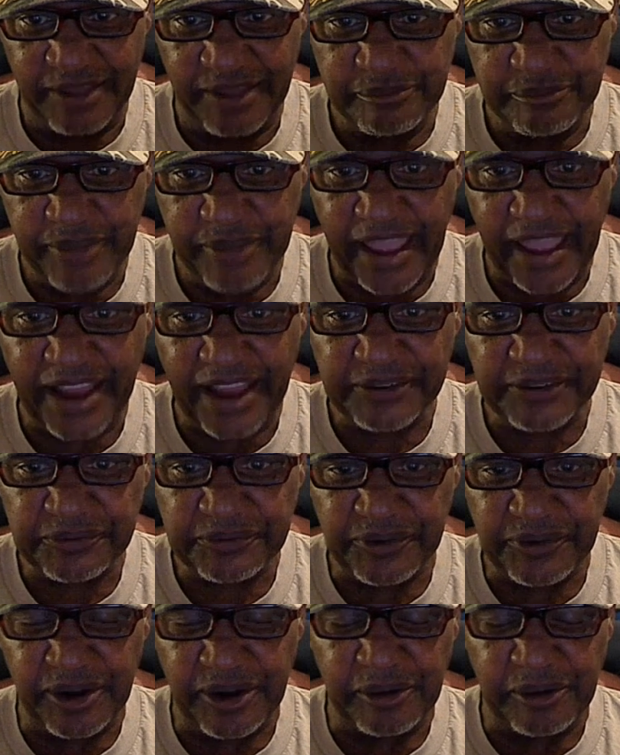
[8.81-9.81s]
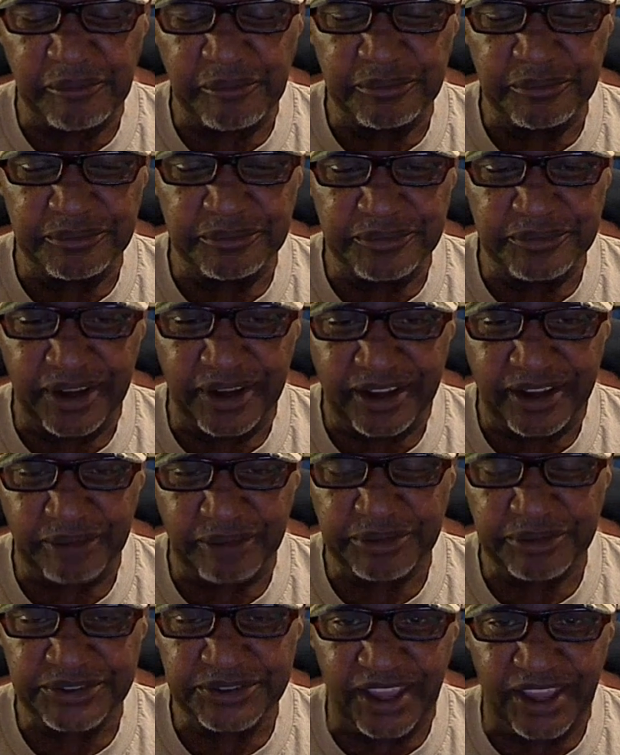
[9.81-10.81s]
am back from a
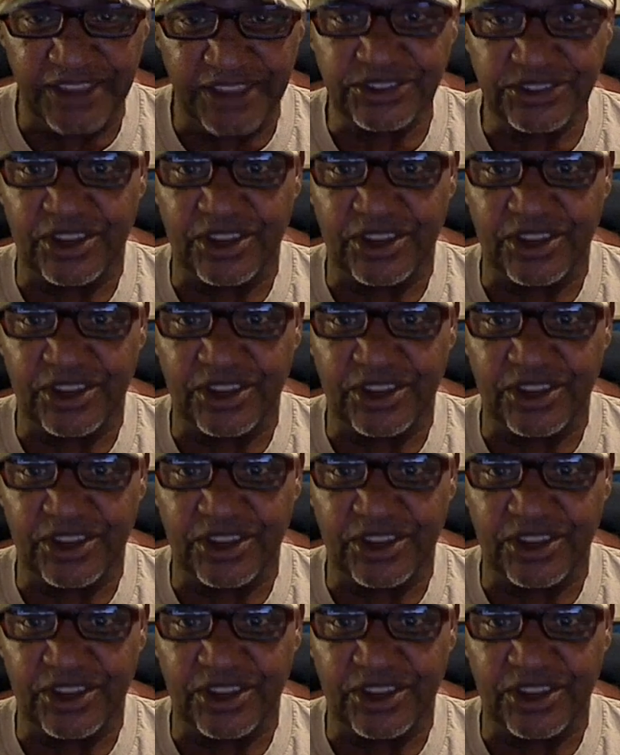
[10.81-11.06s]
couple of days